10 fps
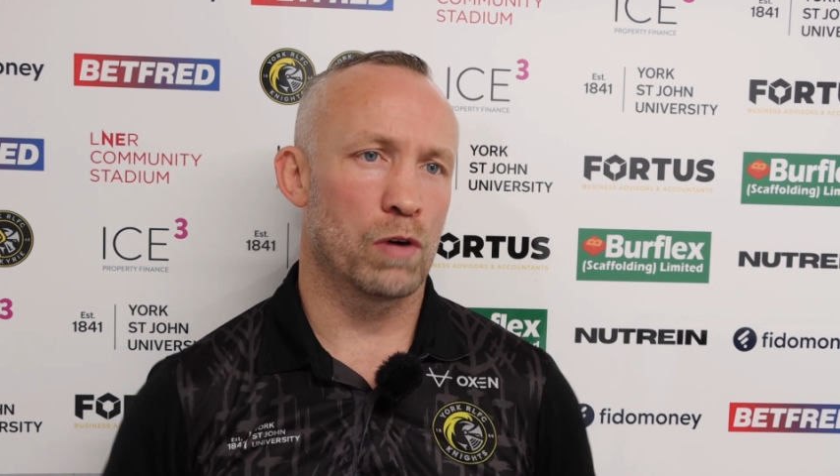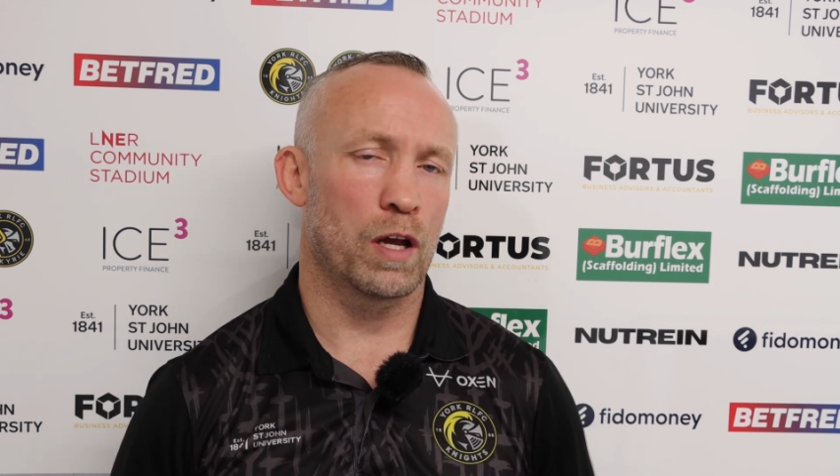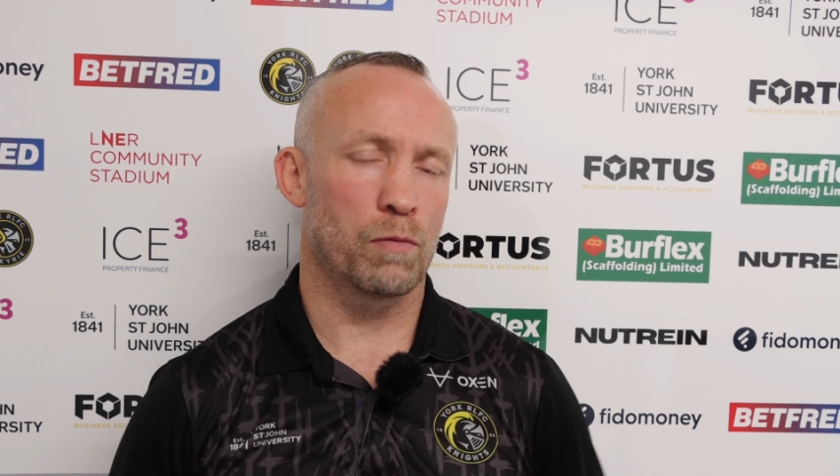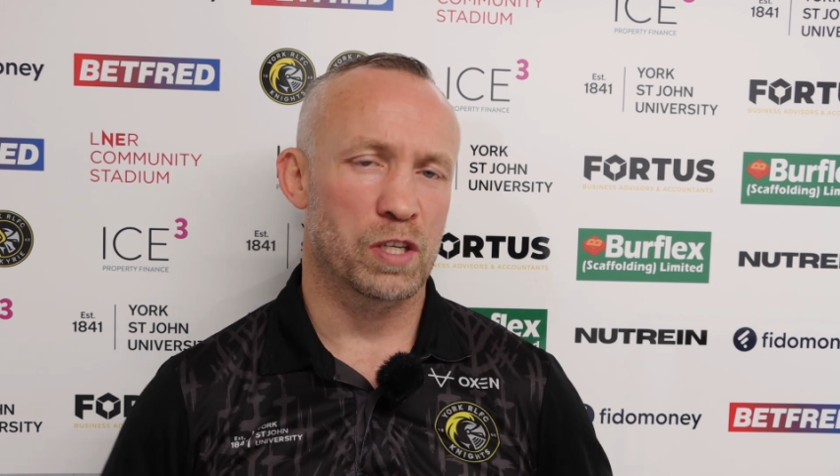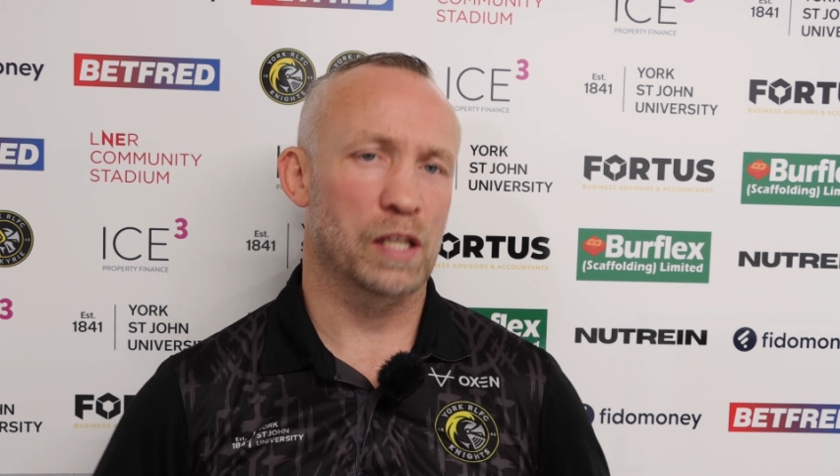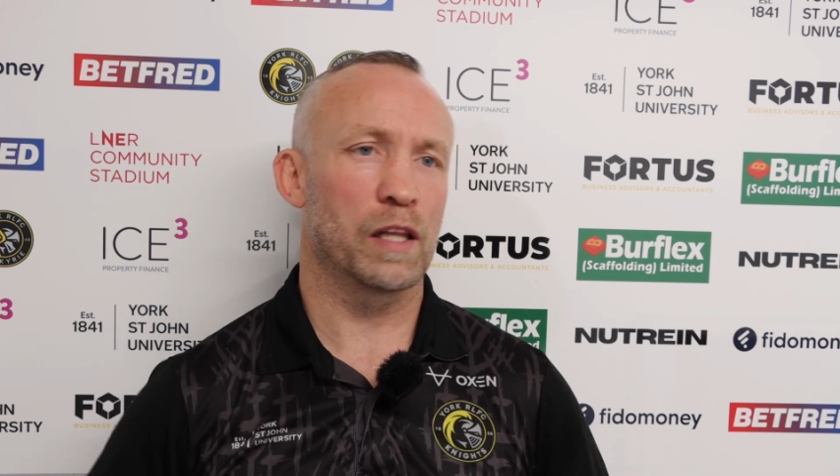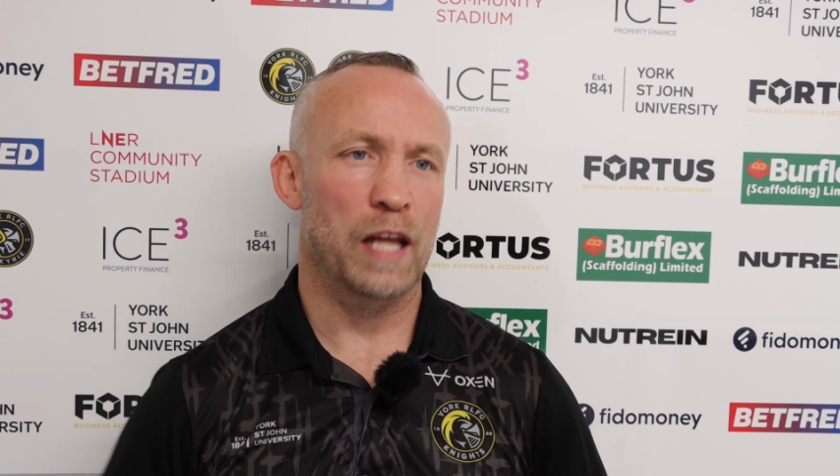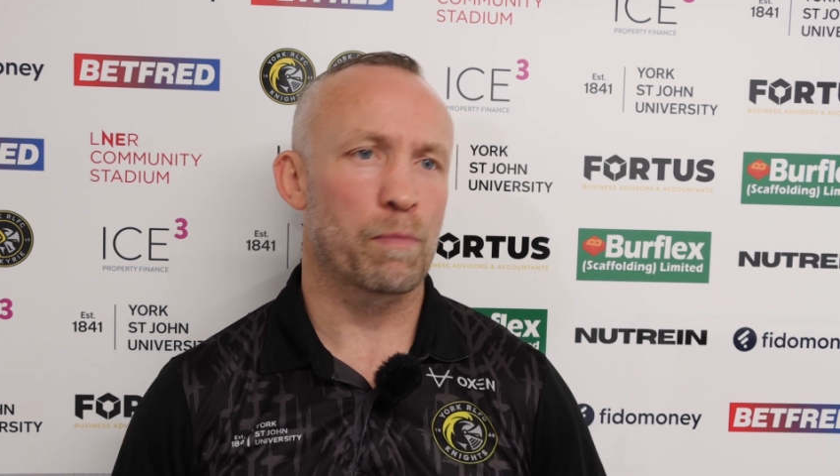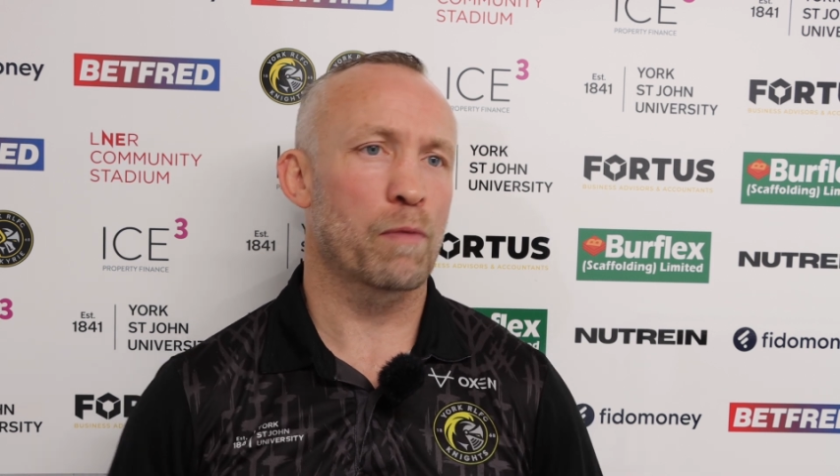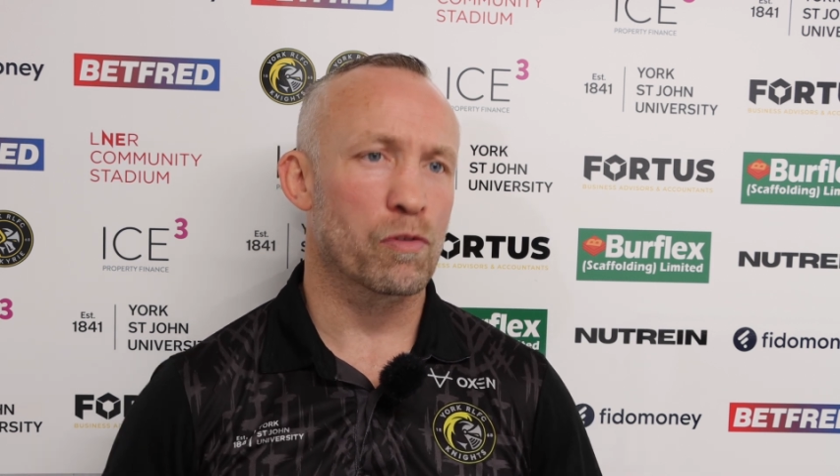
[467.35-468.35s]
and I'm singling
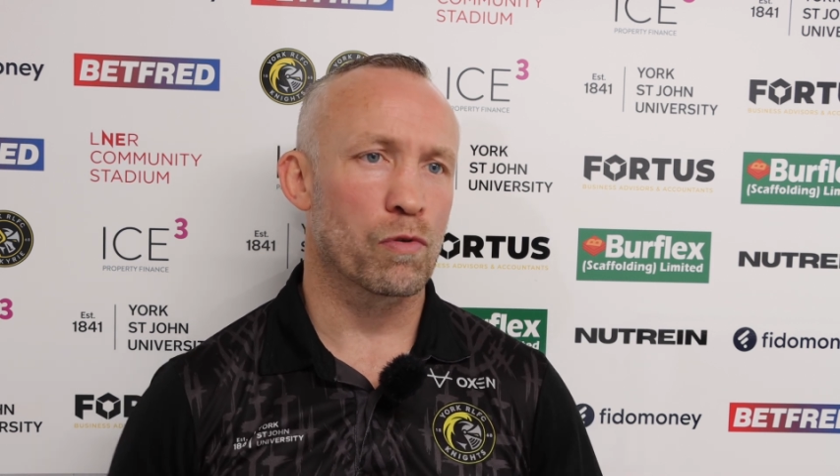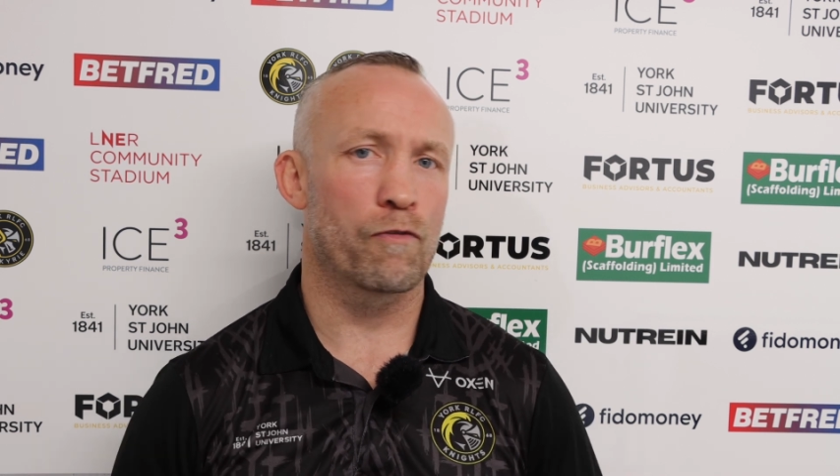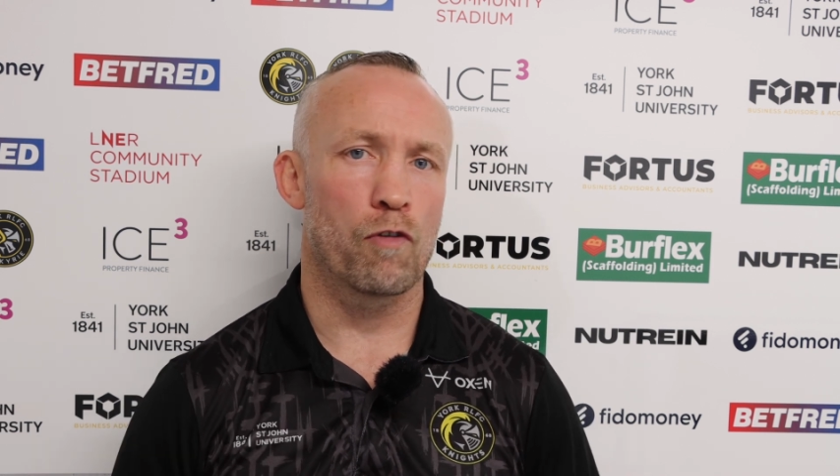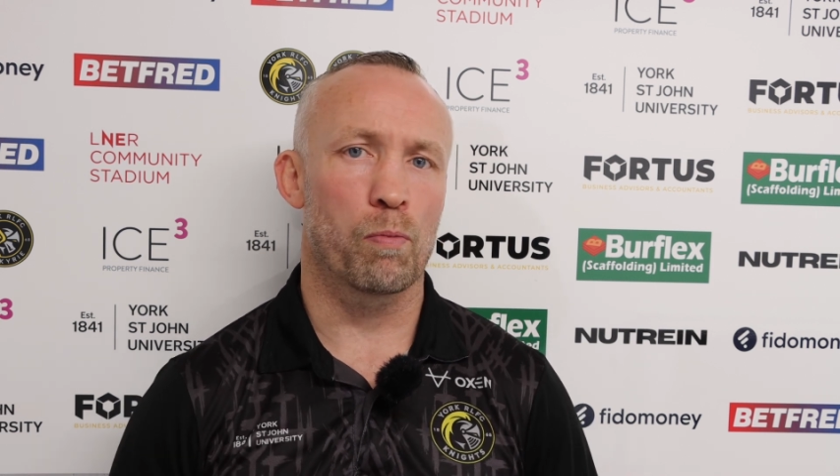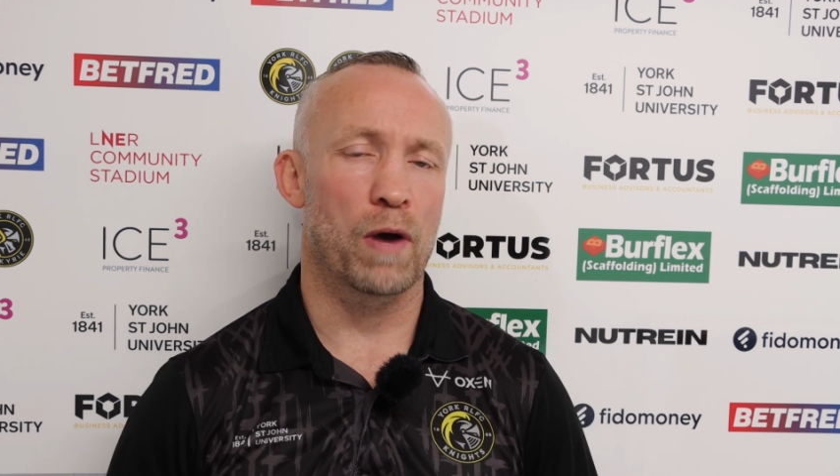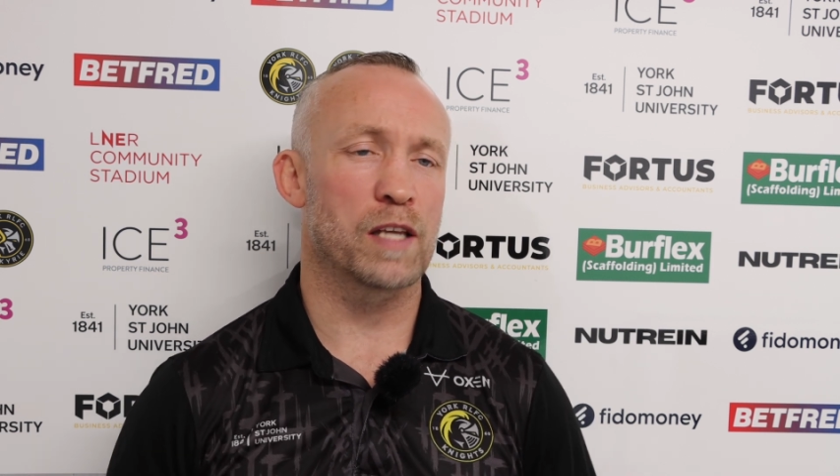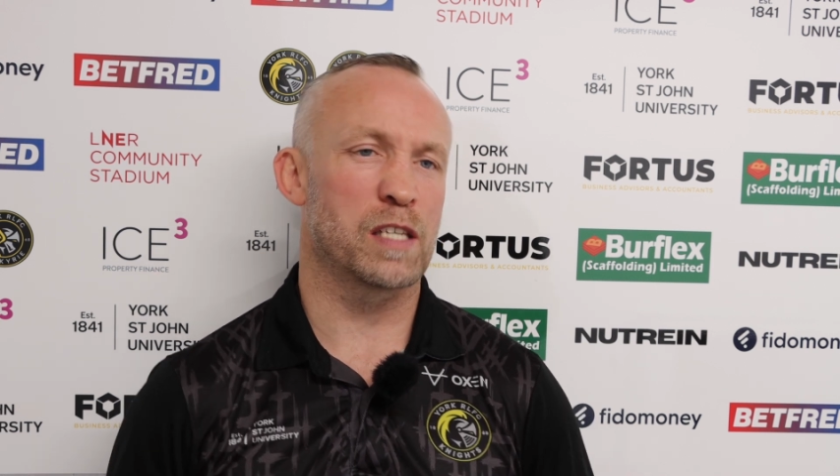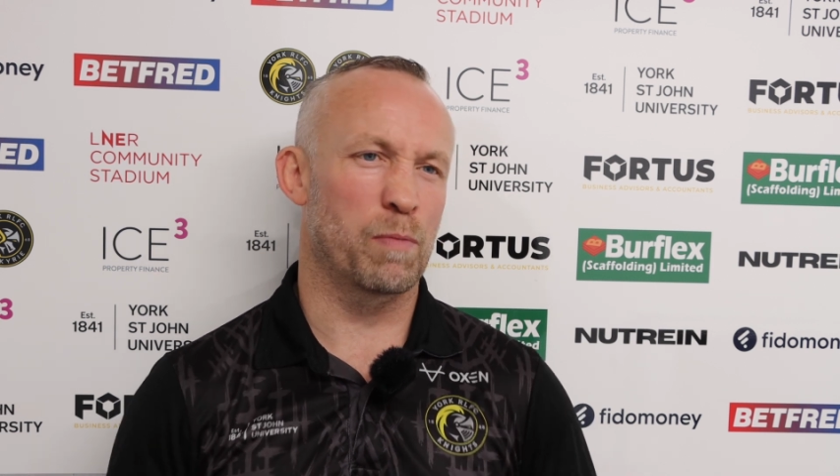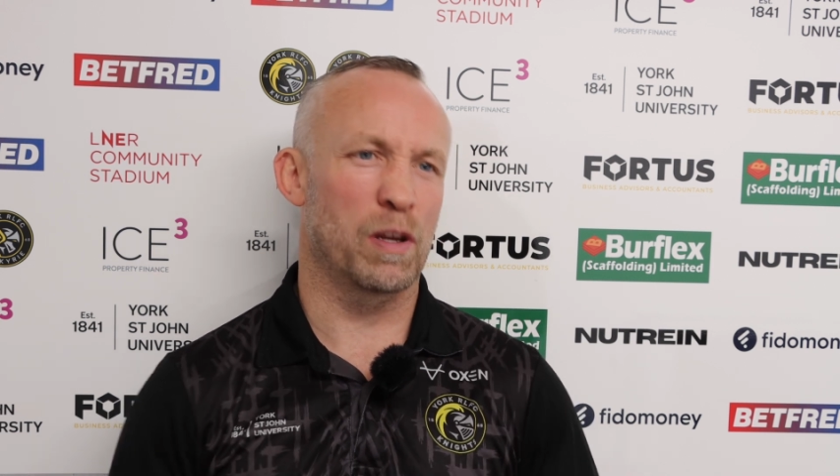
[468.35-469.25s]
out probably 3 or 4 players here,